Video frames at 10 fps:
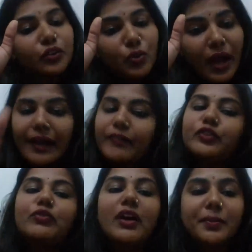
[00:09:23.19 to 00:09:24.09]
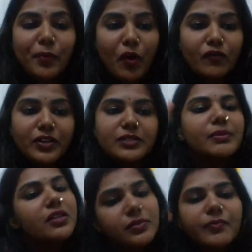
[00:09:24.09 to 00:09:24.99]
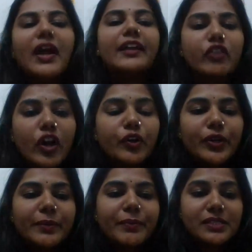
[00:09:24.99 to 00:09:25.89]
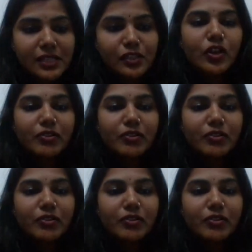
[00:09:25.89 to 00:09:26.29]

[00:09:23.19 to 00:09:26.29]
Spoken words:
You have to earn profits, because why you are doing business?